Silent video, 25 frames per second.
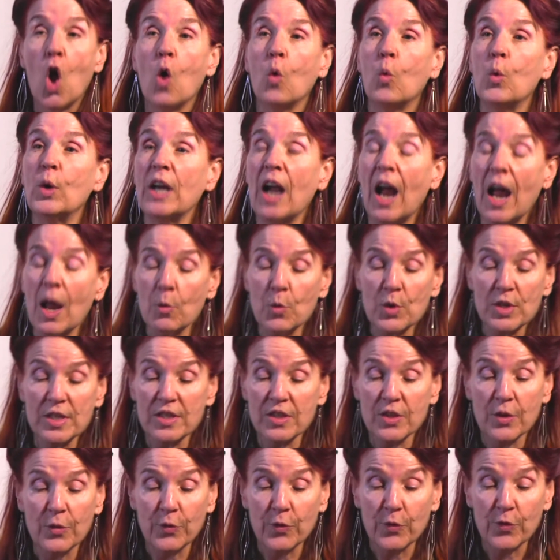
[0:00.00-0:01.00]
When I was
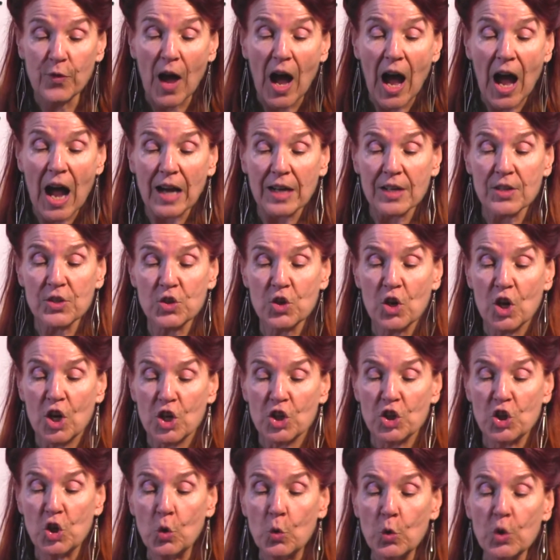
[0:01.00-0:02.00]
the fox,
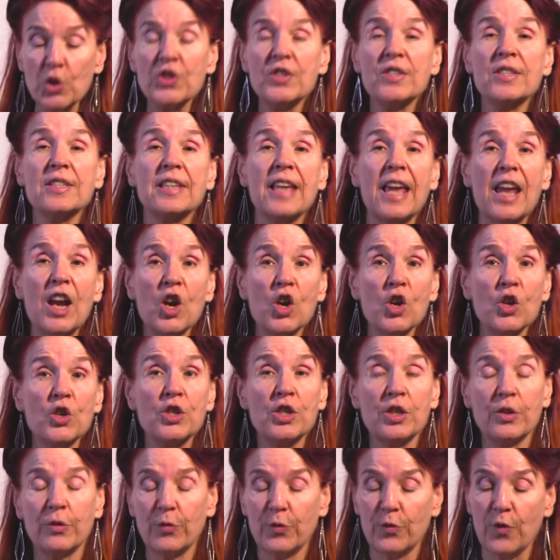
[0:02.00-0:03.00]
you were scared
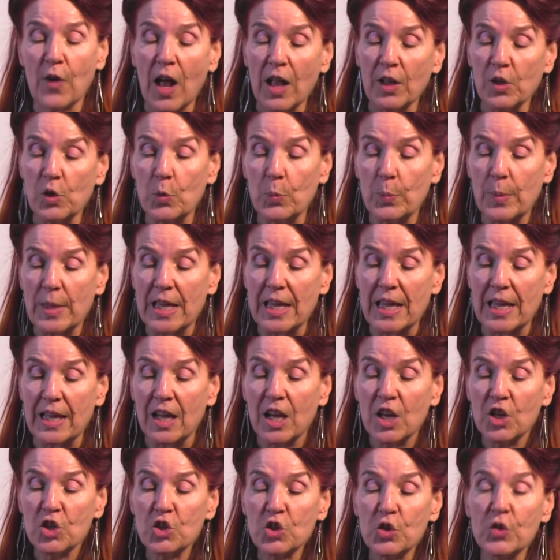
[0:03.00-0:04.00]
to follow me
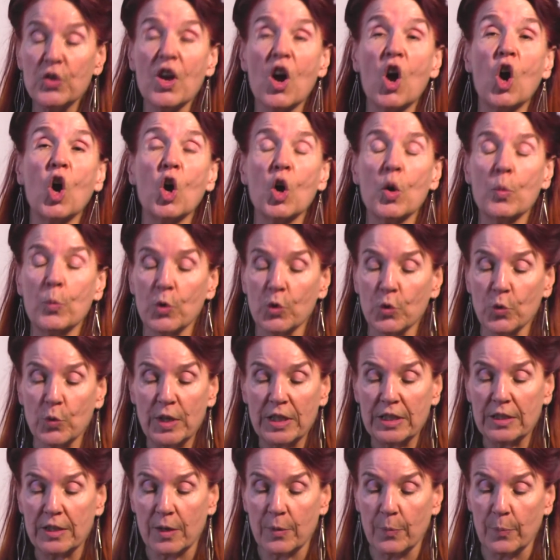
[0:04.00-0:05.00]
to the
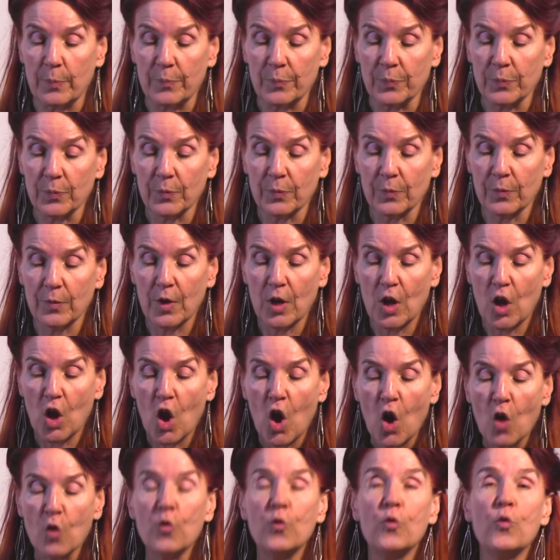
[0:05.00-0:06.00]
arboretum.
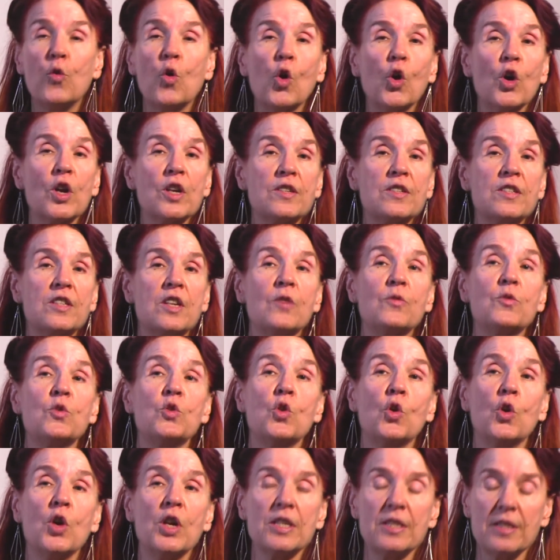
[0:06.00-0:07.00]
Forest of
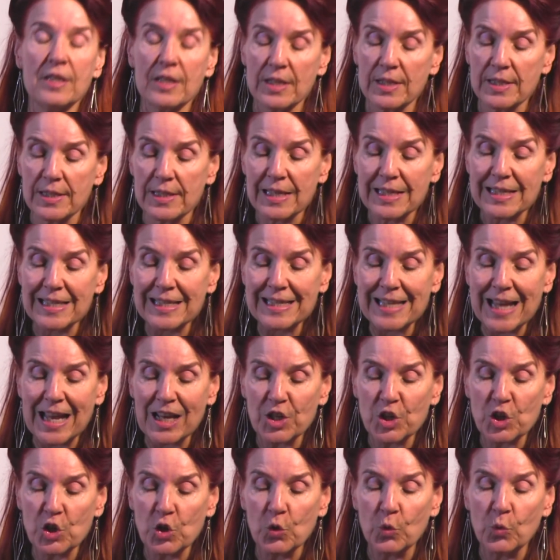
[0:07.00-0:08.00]
noises
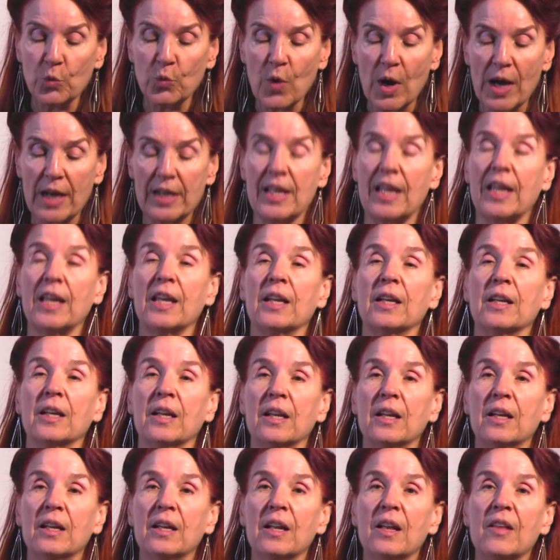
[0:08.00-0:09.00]
set you running.
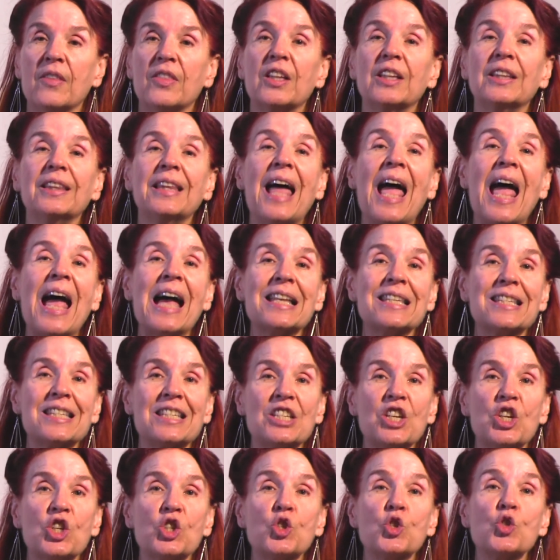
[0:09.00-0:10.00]
The
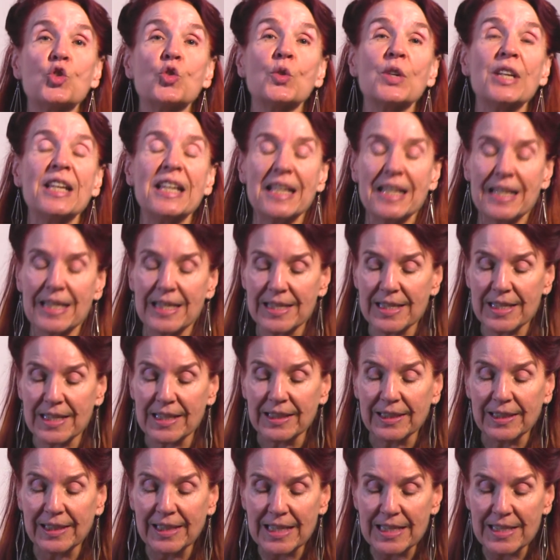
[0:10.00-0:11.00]
last trees
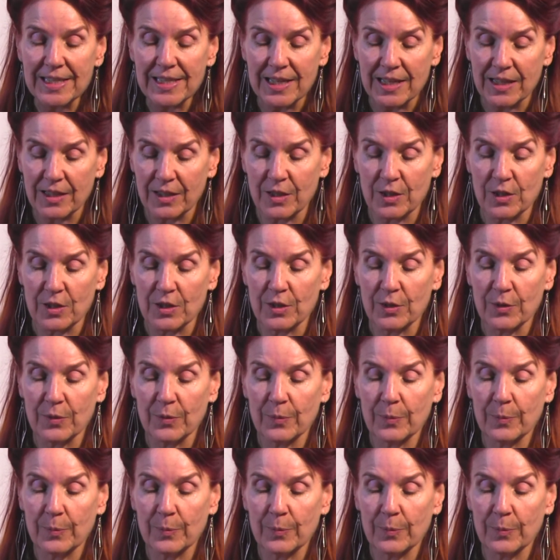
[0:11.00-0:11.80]
listened.